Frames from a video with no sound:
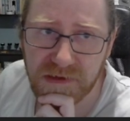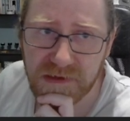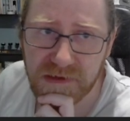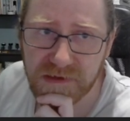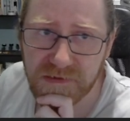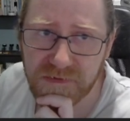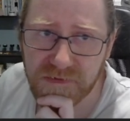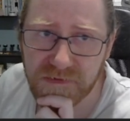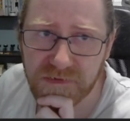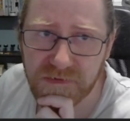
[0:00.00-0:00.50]

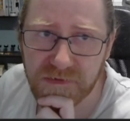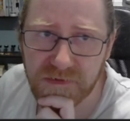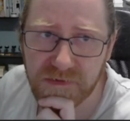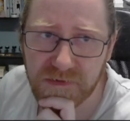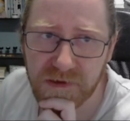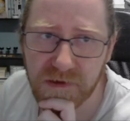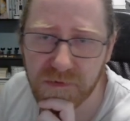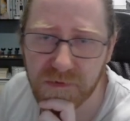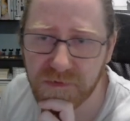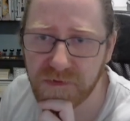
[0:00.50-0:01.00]
is
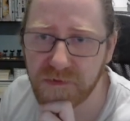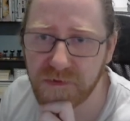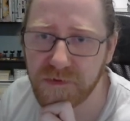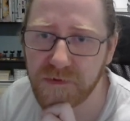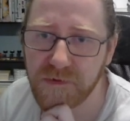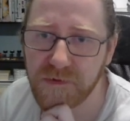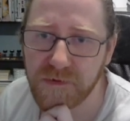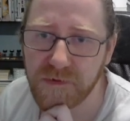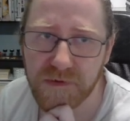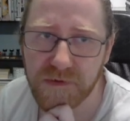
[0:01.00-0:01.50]
now
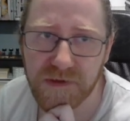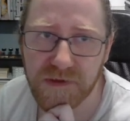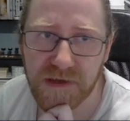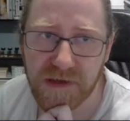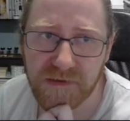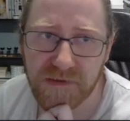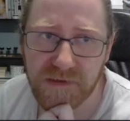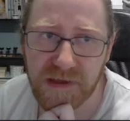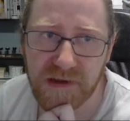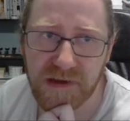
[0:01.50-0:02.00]
to
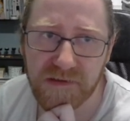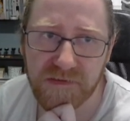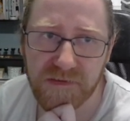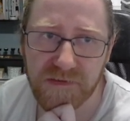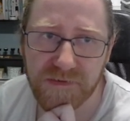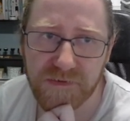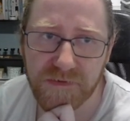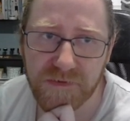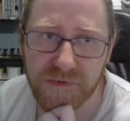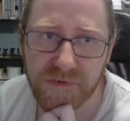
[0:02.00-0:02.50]
get
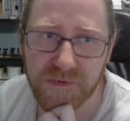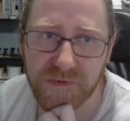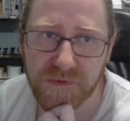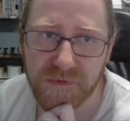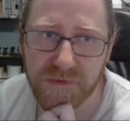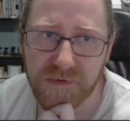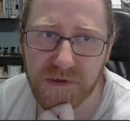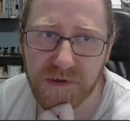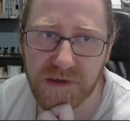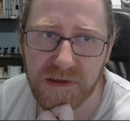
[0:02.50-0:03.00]
access
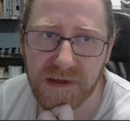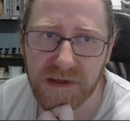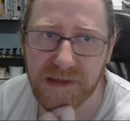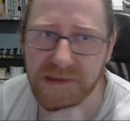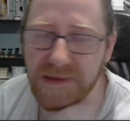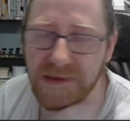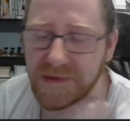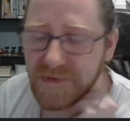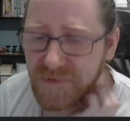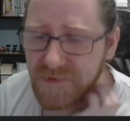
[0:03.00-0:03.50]
to
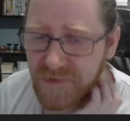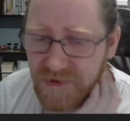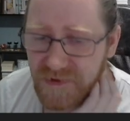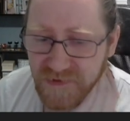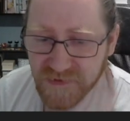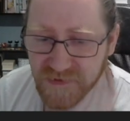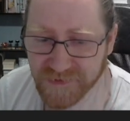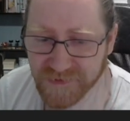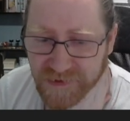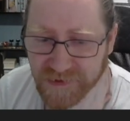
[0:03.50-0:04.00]
Electric
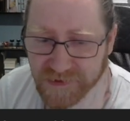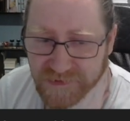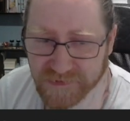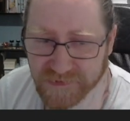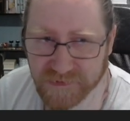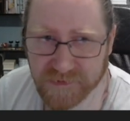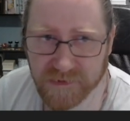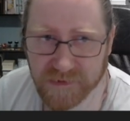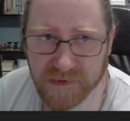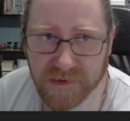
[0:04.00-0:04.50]

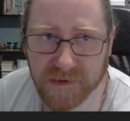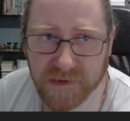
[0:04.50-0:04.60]
6,